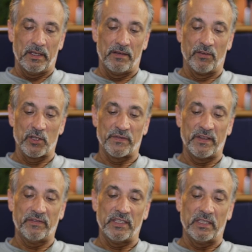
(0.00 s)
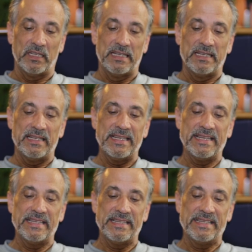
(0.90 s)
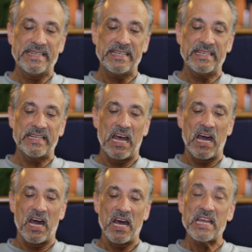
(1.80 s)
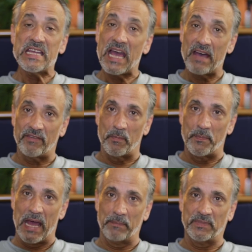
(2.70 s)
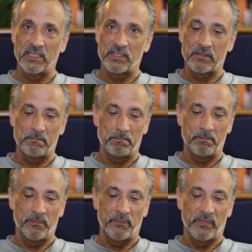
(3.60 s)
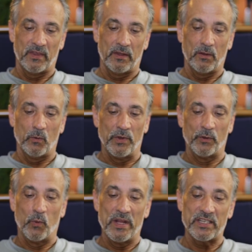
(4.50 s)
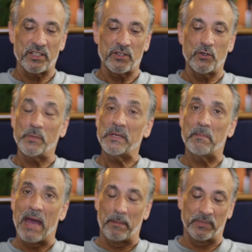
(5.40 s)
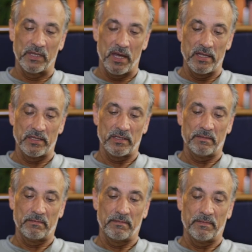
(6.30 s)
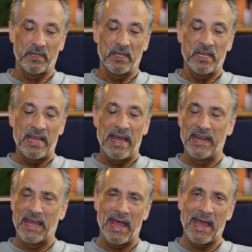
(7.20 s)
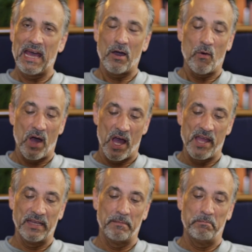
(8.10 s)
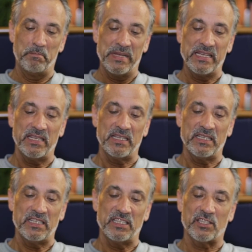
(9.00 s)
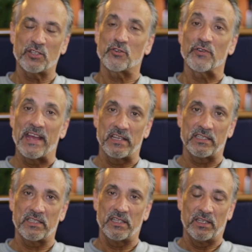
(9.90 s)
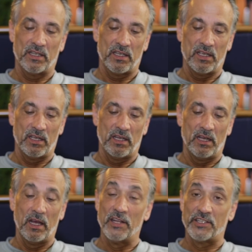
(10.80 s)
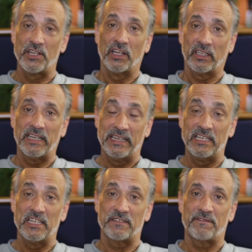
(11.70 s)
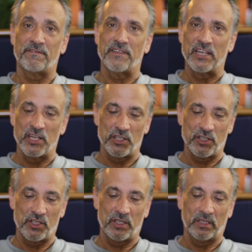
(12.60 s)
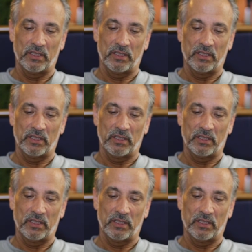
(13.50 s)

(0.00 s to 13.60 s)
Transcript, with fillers: Verse fifty. Indeed, I have a baptism with which to be baptized, and how I am being distressed until it is finished.